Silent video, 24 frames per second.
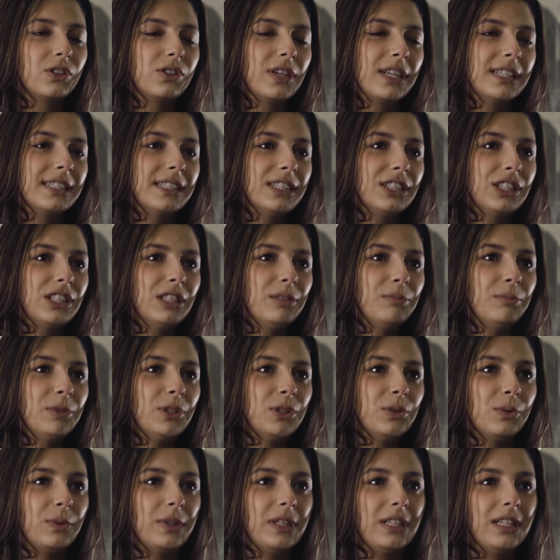transition
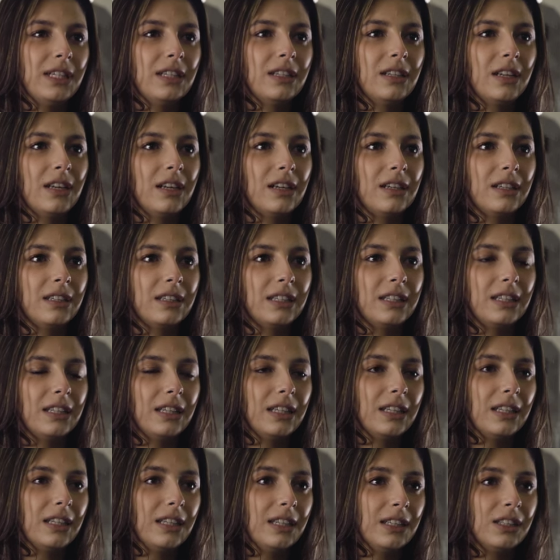between
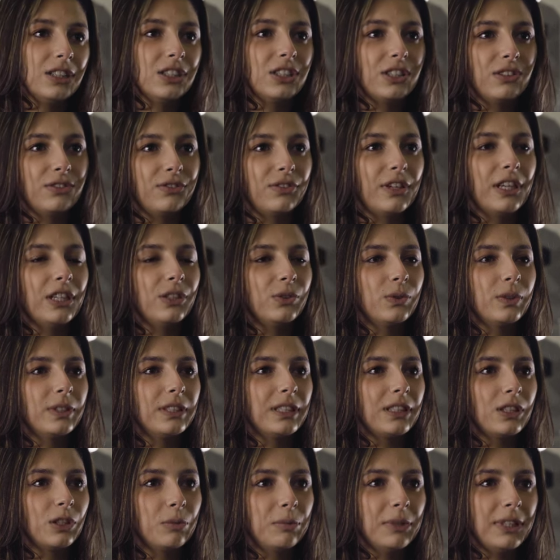English and French was
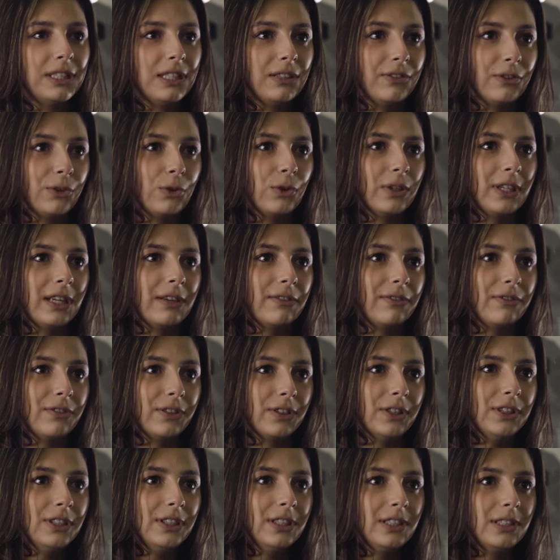a little bit difficult at
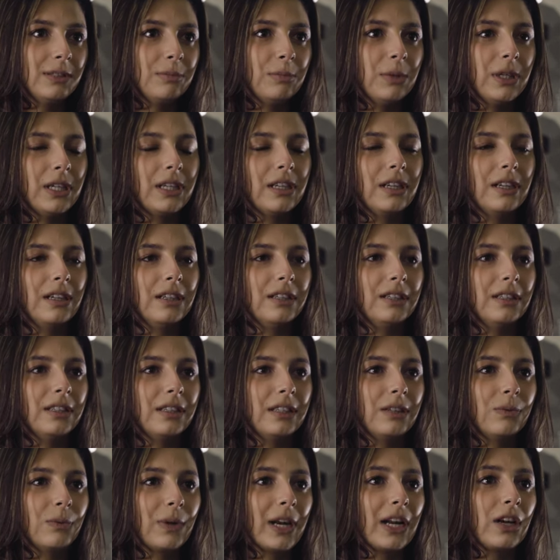first, but
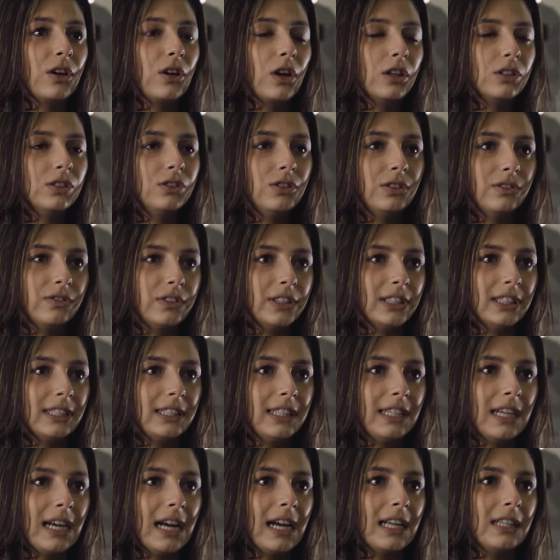when I got to
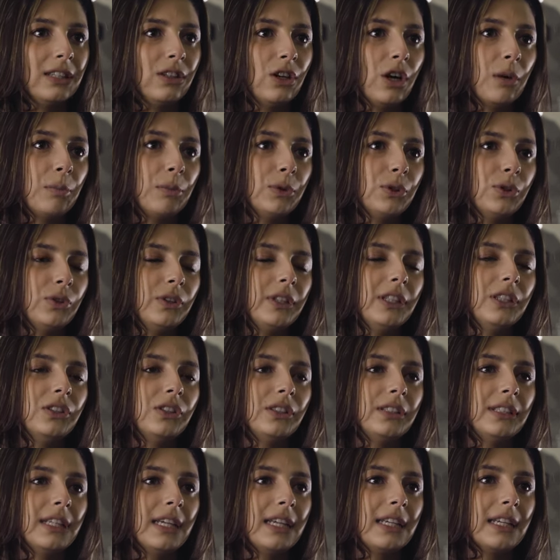university, I had the opportunity to
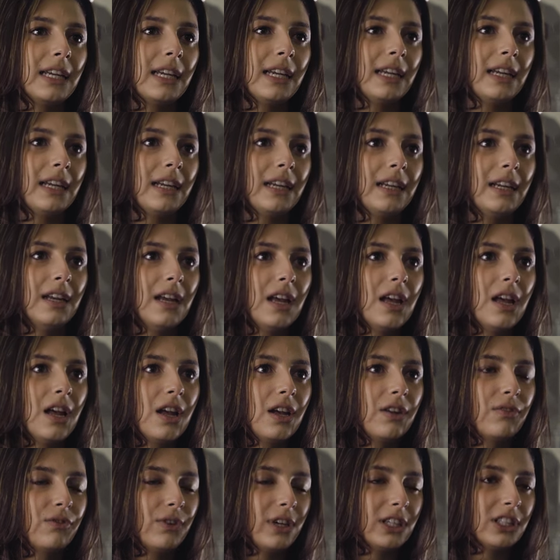take a
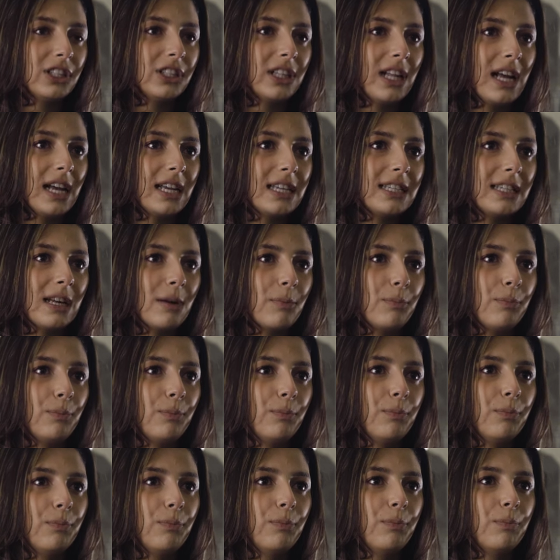French class that
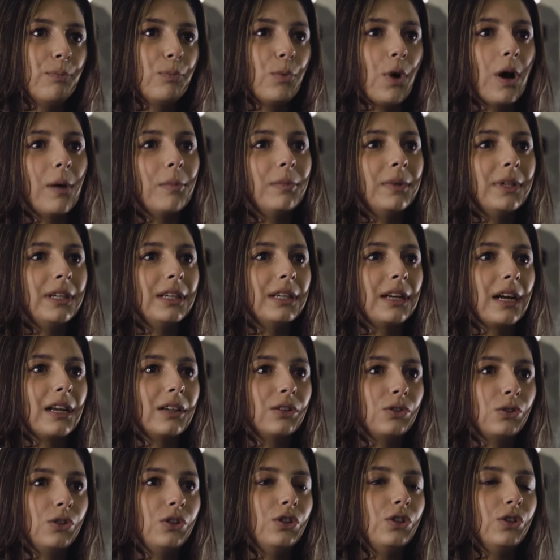brought me kind of
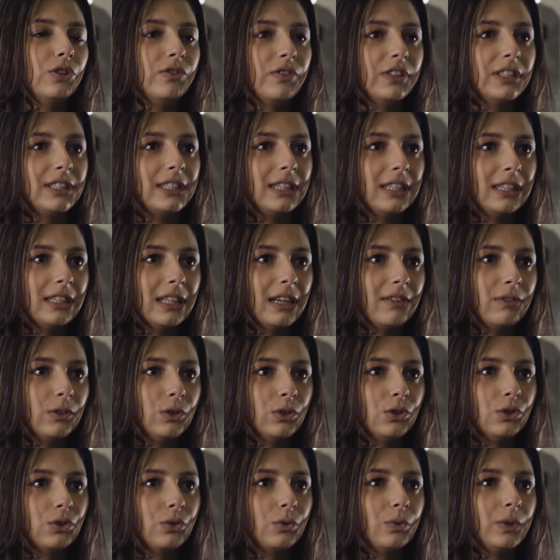to the university level,
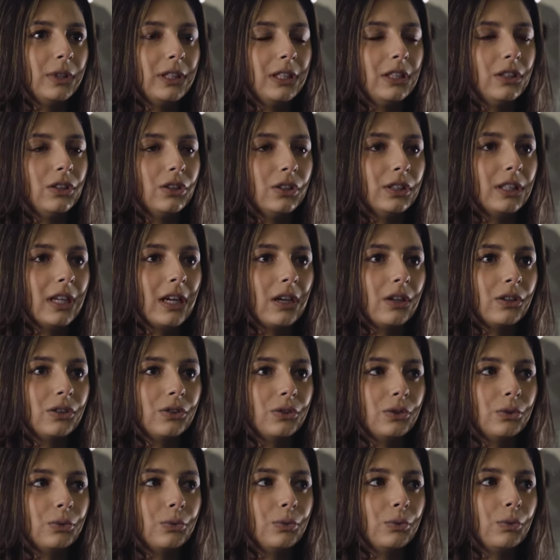so really learned how
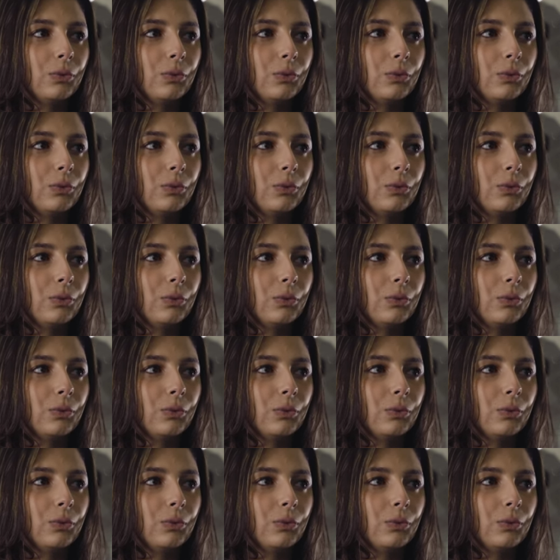to